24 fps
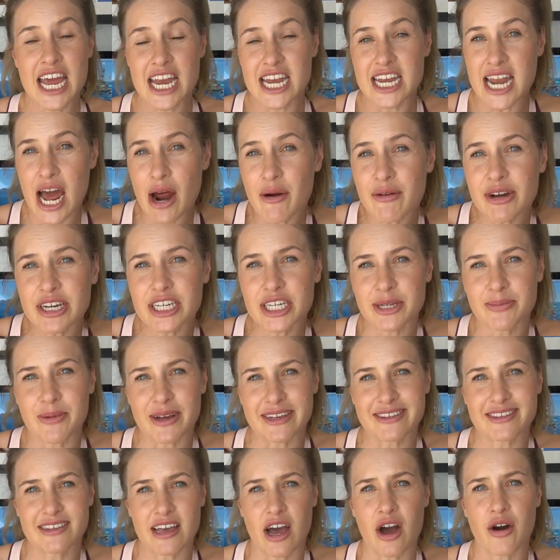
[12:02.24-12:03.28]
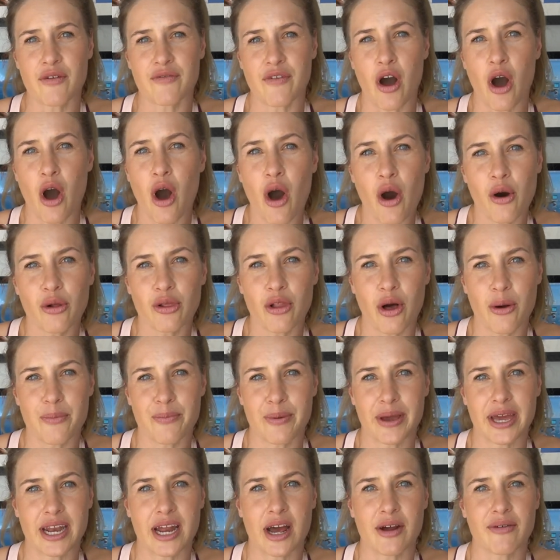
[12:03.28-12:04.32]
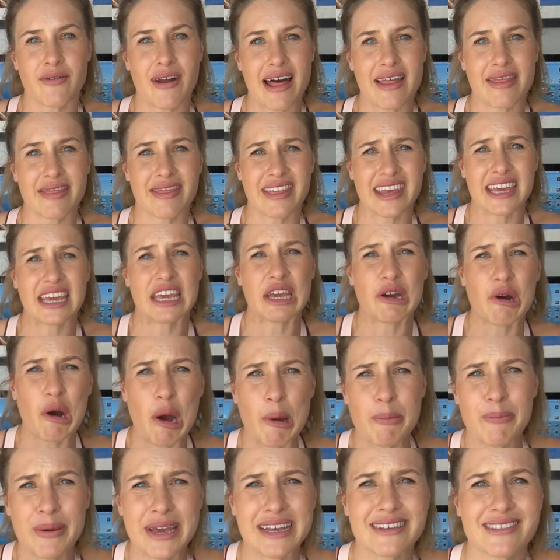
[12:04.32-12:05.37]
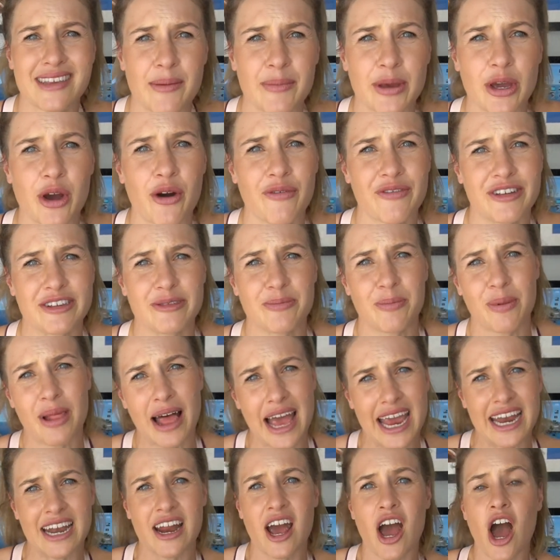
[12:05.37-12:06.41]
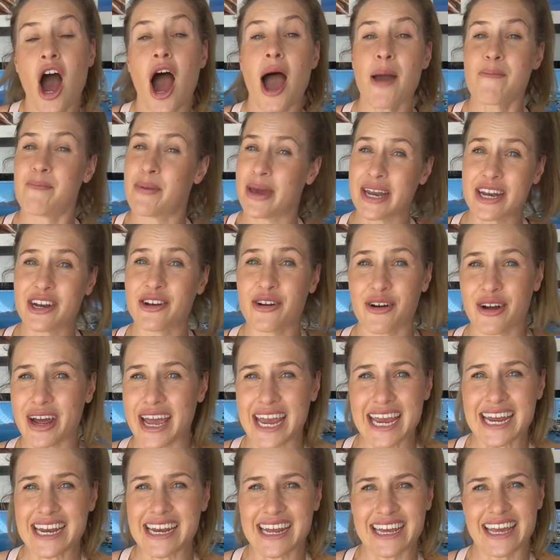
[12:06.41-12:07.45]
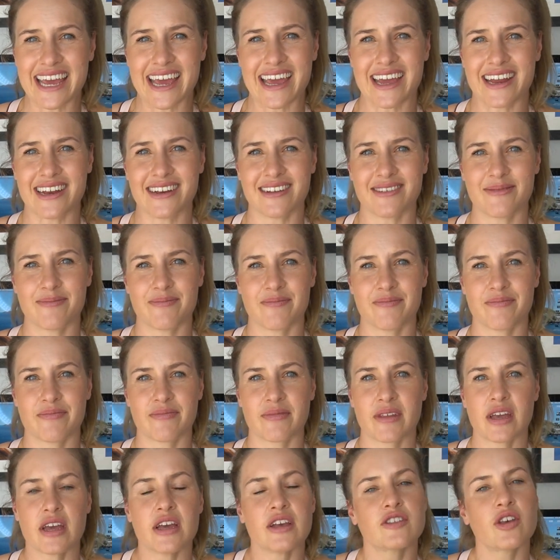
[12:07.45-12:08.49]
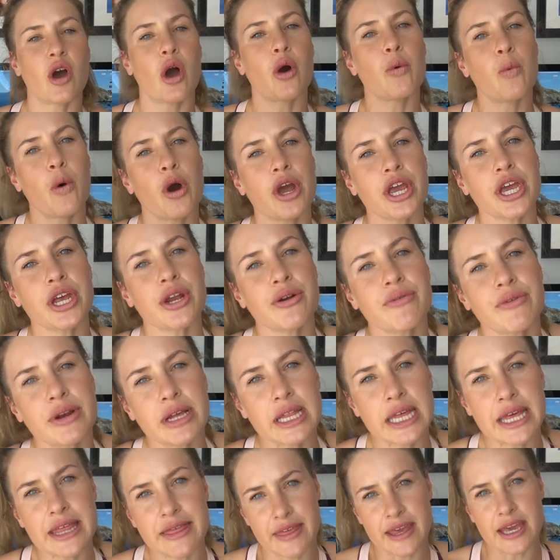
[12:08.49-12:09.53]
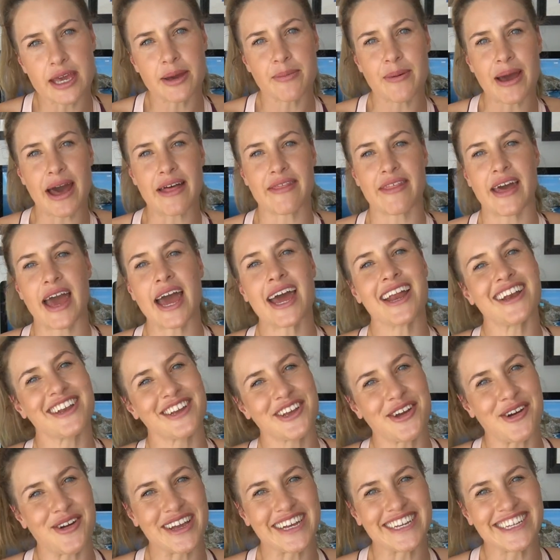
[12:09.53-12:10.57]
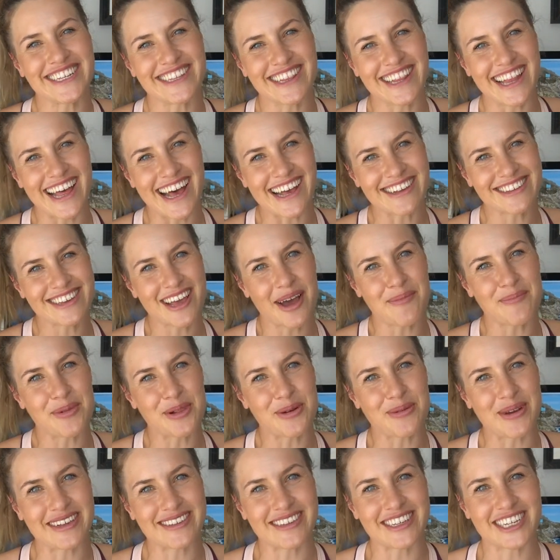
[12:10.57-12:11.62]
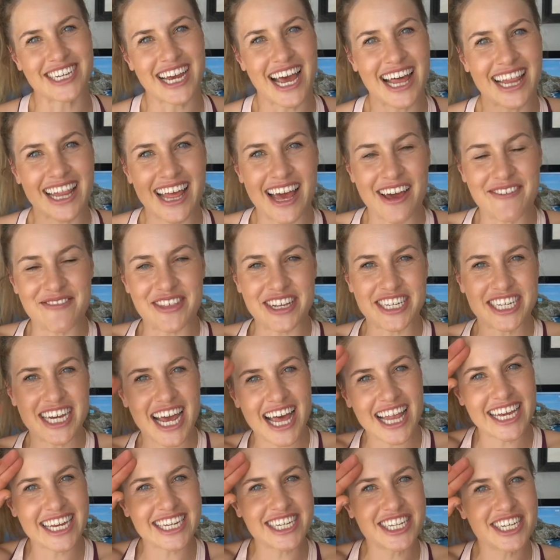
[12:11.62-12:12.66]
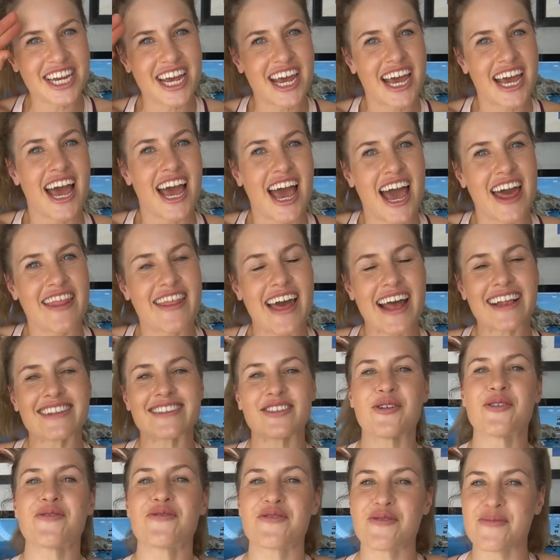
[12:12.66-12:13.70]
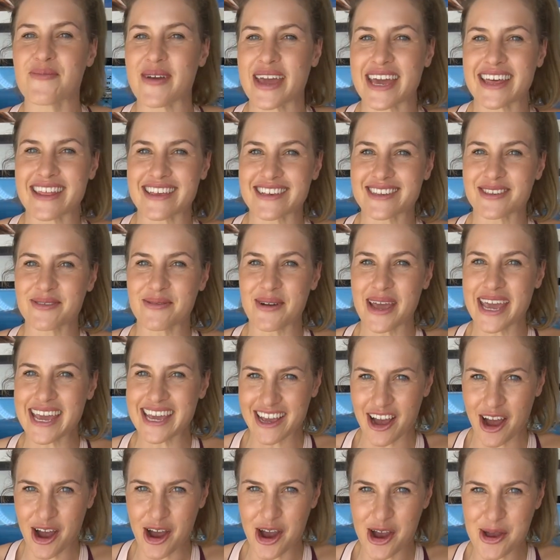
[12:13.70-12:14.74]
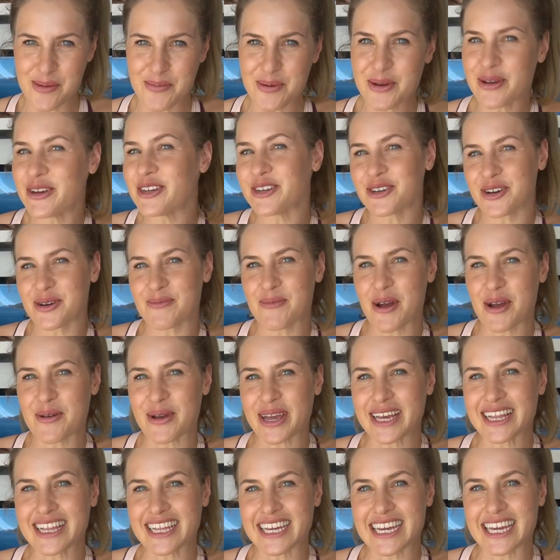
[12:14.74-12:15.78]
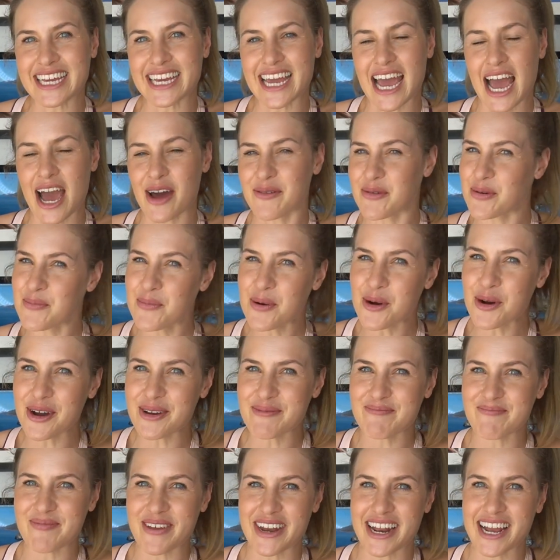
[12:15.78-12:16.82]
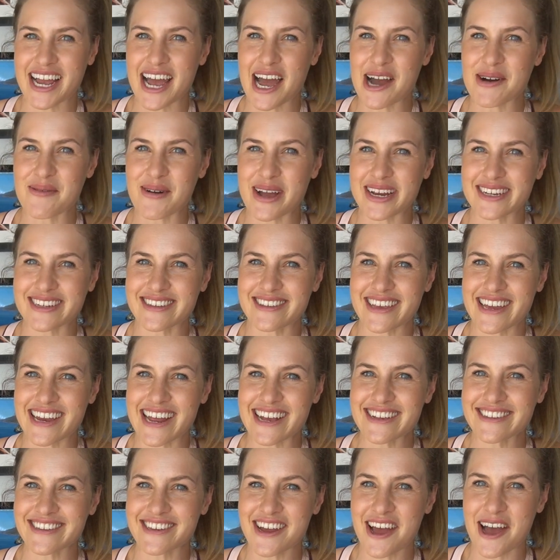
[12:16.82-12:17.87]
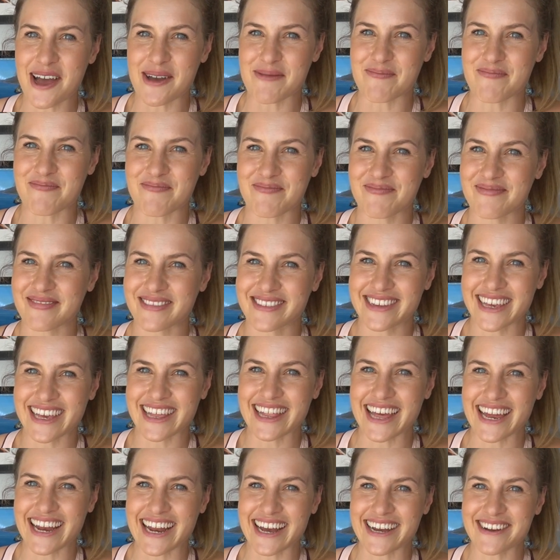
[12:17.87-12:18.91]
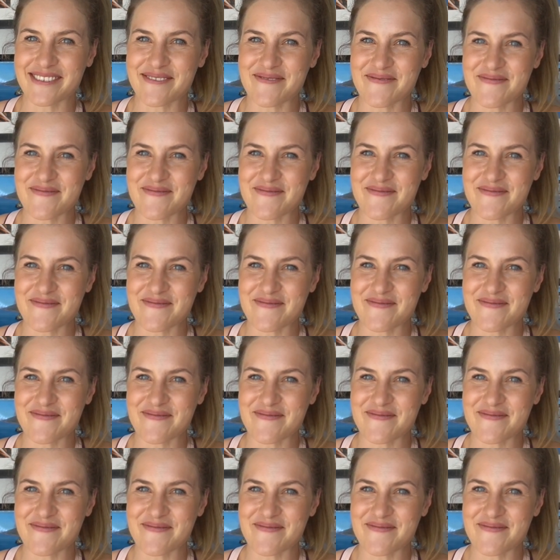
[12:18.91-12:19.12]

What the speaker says: nourish myself a whole lot better rather than thinking, oh, I picked something off his plate, I better not eat again. So I want you to really think about that going into the last couple of weeks of the challenge. That's all for me this week. I hope you enjoyed my weekly report, and I can't wait to see you next time. See you later.